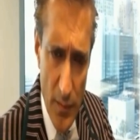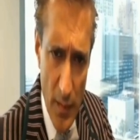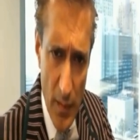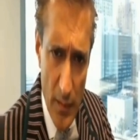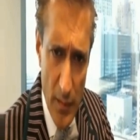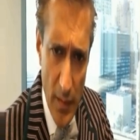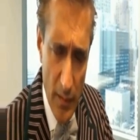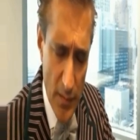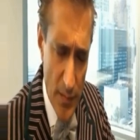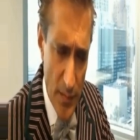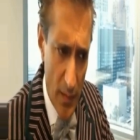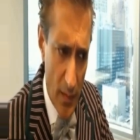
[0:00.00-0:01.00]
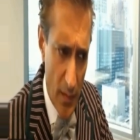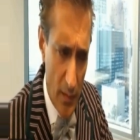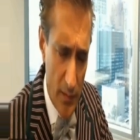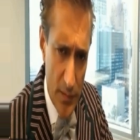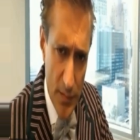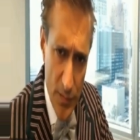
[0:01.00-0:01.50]
There is a
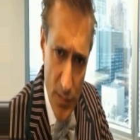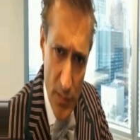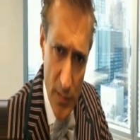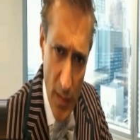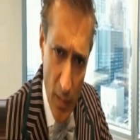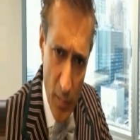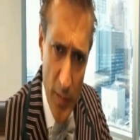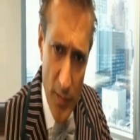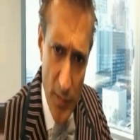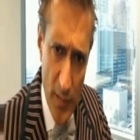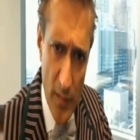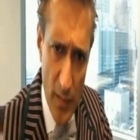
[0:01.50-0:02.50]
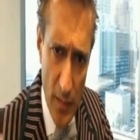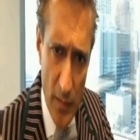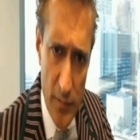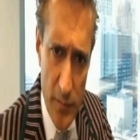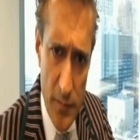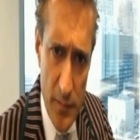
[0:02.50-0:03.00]
digital Darwinistic
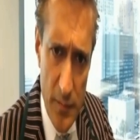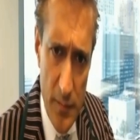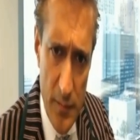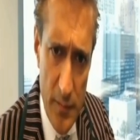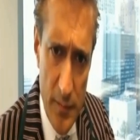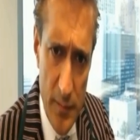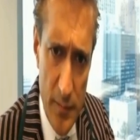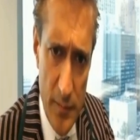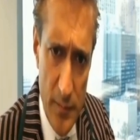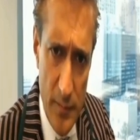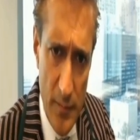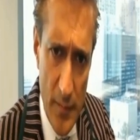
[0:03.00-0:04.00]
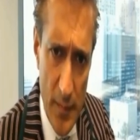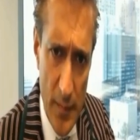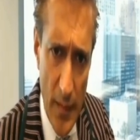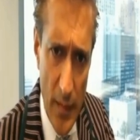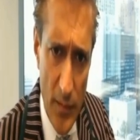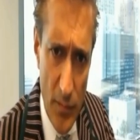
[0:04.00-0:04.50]
curve
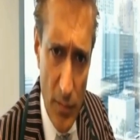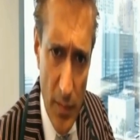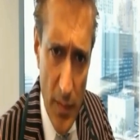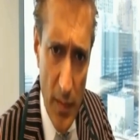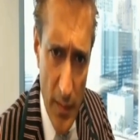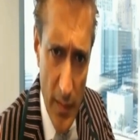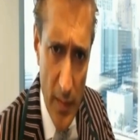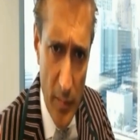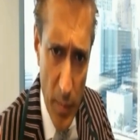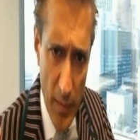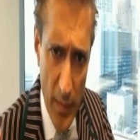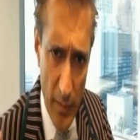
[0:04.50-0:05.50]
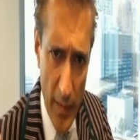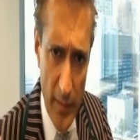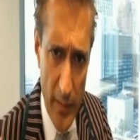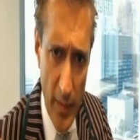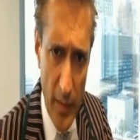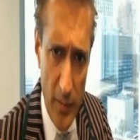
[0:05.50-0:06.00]
that is really in play right
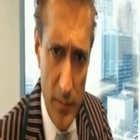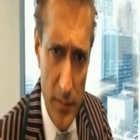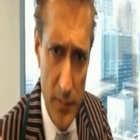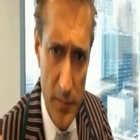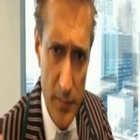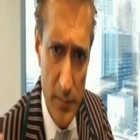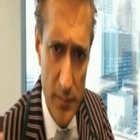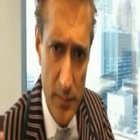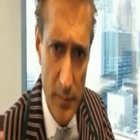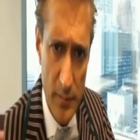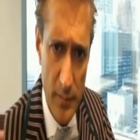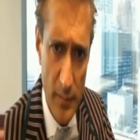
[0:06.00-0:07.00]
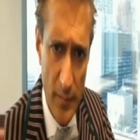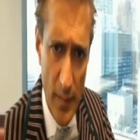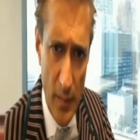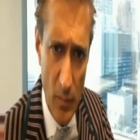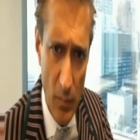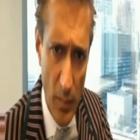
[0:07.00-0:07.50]
now,
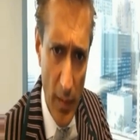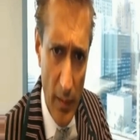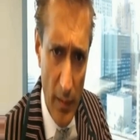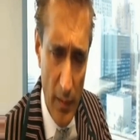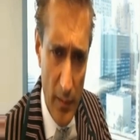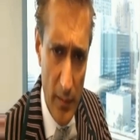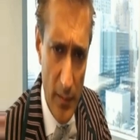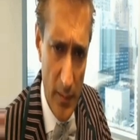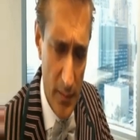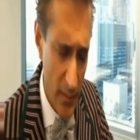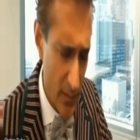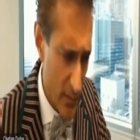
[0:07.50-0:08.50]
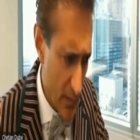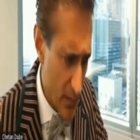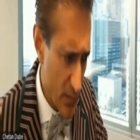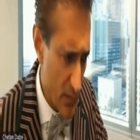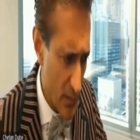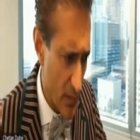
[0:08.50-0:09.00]
where the
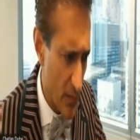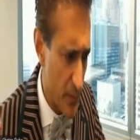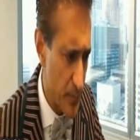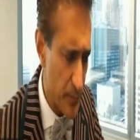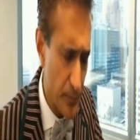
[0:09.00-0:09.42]
digital,